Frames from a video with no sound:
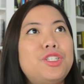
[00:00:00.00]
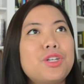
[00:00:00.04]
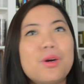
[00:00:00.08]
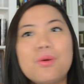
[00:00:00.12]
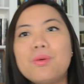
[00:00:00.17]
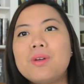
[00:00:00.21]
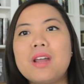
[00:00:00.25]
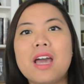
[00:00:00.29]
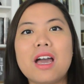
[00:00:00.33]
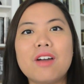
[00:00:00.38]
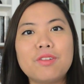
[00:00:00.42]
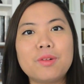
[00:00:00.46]

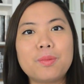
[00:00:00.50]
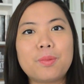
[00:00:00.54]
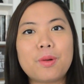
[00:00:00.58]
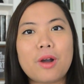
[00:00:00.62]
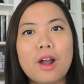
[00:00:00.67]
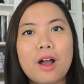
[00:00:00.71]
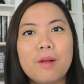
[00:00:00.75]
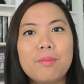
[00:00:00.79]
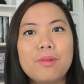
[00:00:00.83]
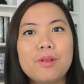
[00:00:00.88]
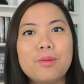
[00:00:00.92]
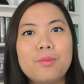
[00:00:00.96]
don't have a
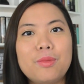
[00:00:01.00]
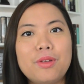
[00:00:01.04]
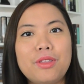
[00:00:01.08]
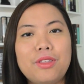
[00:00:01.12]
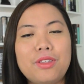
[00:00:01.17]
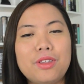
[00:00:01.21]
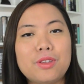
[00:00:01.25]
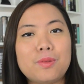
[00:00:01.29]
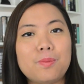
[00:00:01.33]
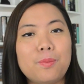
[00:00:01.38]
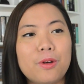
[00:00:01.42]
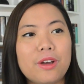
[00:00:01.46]
problem with
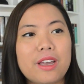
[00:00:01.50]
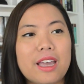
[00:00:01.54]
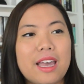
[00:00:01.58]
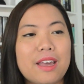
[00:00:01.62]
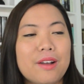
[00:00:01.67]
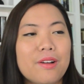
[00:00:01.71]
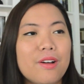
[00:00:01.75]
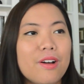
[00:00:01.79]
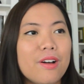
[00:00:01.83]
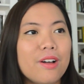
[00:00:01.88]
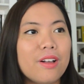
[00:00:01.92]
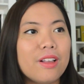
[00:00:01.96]
this book
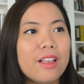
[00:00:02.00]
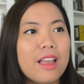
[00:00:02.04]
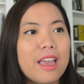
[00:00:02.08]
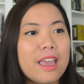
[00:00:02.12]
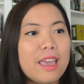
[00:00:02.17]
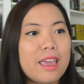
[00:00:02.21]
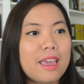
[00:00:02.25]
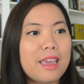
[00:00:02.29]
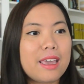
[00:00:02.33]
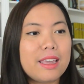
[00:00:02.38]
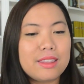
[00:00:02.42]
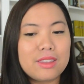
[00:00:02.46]
at all.
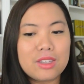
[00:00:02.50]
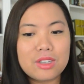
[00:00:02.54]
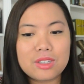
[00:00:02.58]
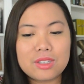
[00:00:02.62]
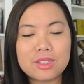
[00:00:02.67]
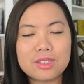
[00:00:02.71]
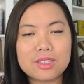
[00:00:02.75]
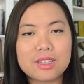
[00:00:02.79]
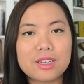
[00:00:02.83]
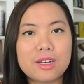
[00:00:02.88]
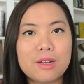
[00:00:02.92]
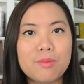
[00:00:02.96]

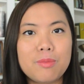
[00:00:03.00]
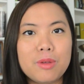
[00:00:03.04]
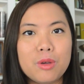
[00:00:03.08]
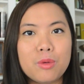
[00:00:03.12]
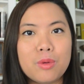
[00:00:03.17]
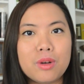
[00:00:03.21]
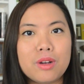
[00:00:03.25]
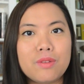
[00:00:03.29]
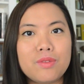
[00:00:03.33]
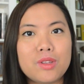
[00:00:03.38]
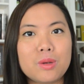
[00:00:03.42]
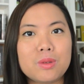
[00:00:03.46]
This is gonna be
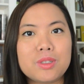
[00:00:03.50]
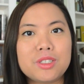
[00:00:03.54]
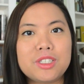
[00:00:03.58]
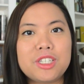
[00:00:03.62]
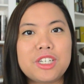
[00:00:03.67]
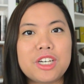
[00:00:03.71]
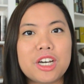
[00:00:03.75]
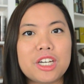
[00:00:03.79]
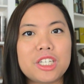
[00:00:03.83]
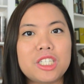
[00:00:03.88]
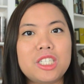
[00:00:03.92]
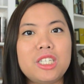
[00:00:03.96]
one of those
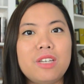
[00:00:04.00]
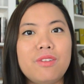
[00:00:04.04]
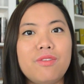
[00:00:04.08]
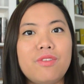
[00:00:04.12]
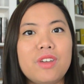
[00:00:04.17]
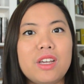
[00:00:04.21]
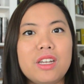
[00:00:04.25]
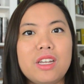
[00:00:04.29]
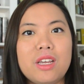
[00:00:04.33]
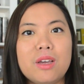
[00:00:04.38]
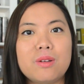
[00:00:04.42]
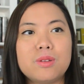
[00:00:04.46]
gushy
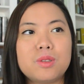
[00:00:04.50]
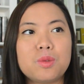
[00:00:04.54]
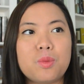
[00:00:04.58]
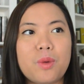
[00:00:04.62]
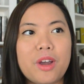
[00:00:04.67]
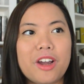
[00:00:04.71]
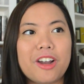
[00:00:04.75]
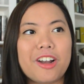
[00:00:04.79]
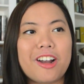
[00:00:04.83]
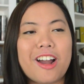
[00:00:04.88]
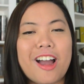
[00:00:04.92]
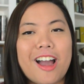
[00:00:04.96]
videos
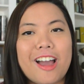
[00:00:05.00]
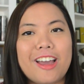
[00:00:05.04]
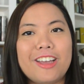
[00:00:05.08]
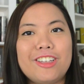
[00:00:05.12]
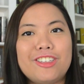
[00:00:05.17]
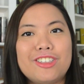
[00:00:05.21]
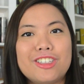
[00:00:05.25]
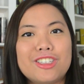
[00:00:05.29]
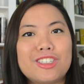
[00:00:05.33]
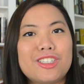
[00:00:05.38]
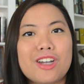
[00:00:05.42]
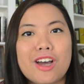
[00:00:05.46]
where I
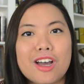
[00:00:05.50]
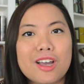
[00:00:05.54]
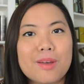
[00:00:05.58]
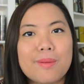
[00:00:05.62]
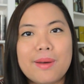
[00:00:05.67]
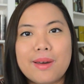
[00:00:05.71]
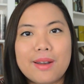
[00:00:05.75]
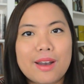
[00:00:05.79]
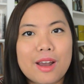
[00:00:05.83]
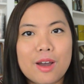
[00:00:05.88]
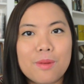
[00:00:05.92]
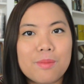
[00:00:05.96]
just talk
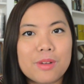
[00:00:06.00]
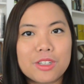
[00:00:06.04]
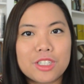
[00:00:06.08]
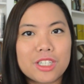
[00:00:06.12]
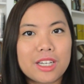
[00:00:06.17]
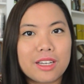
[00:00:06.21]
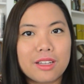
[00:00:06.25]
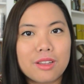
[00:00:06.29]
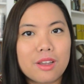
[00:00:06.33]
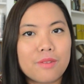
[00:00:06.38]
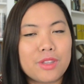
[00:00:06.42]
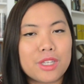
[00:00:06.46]
about how much
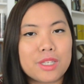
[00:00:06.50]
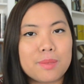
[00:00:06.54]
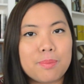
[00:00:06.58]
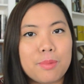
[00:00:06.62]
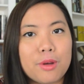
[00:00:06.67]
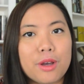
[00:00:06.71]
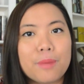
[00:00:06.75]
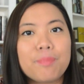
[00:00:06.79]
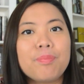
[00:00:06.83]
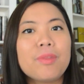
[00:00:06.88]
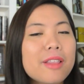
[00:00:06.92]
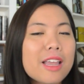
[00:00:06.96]
I love this
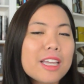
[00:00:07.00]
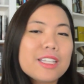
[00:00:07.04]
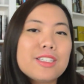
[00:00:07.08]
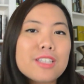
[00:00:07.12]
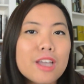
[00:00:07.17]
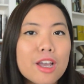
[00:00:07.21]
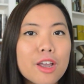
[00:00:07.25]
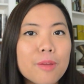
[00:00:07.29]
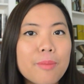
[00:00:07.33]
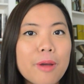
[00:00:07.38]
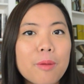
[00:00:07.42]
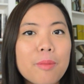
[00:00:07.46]
book. But let's
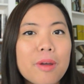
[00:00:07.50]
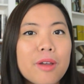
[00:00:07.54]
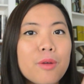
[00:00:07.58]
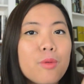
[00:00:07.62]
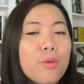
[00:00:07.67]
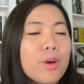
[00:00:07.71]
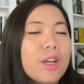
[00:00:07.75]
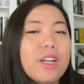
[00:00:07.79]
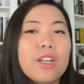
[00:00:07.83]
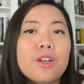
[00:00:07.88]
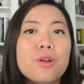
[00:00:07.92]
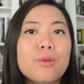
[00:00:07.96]
talk about my
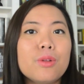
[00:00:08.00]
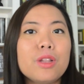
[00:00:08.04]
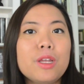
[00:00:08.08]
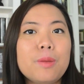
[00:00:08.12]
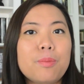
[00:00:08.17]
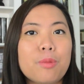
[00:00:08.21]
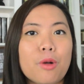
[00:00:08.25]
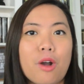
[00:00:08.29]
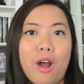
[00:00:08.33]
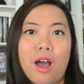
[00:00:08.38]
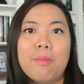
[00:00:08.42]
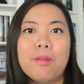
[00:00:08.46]
one and
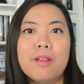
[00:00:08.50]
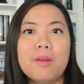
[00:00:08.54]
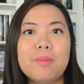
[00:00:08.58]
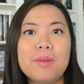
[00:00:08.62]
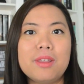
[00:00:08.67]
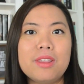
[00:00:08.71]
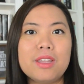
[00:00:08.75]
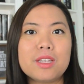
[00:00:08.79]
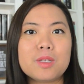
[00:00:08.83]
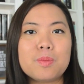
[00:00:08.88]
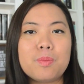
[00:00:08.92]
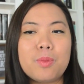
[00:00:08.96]
only problem
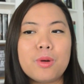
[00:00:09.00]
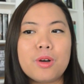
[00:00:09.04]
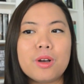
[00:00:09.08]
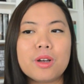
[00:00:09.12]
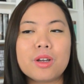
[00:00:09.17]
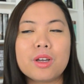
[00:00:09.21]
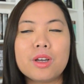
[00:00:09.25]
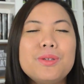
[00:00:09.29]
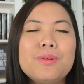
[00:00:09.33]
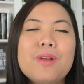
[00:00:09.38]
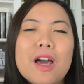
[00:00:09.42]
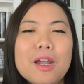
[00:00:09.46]
in this
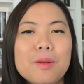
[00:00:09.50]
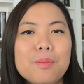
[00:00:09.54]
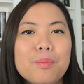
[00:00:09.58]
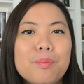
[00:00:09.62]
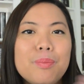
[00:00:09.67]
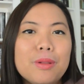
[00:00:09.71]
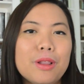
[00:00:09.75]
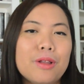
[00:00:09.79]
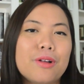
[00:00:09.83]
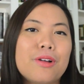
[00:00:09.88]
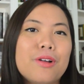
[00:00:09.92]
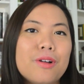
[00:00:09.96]
book. Do
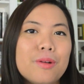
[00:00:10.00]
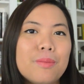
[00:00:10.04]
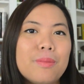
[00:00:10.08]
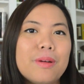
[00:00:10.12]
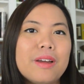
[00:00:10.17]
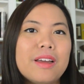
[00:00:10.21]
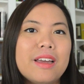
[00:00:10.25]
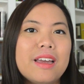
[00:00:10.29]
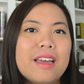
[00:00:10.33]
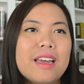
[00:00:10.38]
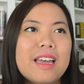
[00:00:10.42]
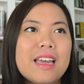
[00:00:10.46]
not
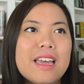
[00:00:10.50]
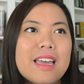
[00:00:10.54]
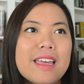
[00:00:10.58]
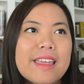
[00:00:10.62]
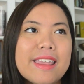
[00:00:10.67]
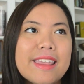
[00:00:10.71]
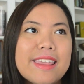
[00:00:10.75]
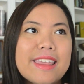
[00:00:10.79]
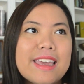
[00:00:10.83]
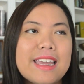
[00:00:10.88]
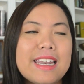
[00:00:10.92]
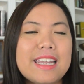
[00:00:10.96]
blurb
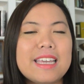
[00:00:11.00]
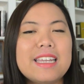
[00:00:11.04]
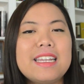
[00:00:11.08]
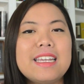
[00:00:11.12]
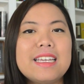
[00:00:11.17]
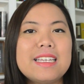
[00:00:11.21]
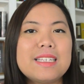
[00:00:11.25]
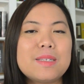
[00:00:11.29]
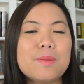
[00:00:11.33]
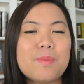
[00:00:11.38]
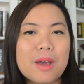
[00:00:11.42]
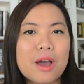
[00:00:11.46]
that it
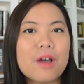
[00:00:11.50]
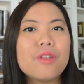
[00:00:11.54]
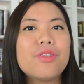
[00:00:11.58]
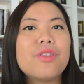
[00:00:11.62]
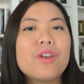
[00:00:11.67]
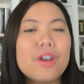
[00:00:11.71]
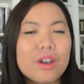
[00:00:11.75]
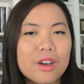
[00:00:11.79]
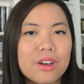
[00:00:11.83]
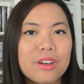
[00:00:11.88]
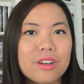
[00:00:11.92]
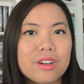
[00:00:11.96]
is
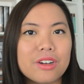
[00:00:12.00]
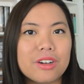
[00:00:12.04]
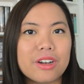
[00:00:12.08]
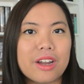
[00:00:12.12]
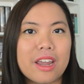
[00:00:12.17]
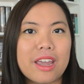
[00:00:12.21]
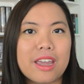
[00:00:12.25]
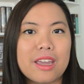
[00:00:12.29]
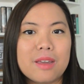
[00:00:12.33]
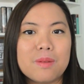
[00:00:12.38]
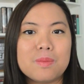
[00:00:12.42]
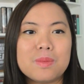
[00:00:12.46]
about the Hunger
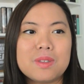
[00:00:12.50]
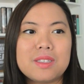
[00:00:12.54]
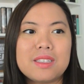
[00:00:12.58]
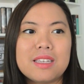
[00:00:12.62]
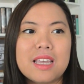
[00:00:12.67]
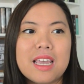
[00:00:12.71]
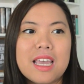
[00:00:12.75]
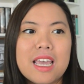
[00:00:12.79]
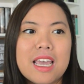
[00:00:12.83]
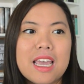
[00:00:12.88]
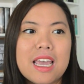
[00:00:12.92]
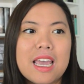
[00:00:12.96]

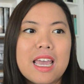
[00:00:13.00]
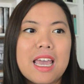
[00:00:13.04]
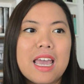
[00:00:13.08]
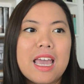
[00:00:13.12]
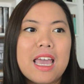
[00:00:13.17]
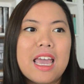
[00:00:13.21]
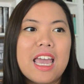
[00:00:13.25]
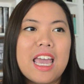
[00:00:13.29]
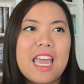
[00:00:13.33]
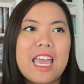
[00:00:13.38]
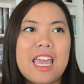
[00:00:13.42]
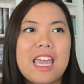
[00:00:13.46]
Games
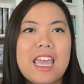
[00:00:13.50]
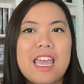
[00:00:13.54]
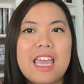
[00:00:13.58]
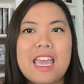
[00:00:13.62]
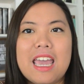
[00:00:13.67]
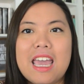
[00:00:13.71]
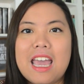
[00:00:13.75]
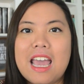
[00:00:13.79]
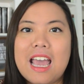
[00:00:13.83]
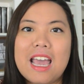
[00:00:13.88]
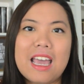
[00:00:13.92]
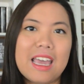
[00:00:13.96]

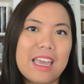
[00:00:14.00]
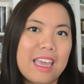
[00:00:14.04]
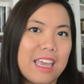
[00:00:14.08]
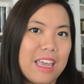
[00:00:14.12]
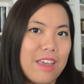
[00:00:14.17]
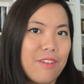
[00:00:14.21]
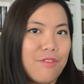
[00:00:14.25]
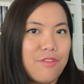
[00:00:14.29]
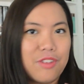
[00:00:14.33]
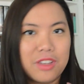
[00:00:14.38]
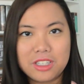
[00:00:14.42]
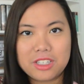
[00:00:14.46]

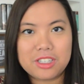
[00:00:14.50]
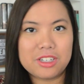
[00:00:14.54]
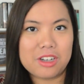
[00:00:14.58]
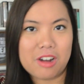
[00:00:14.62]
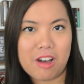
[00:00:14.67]
if it's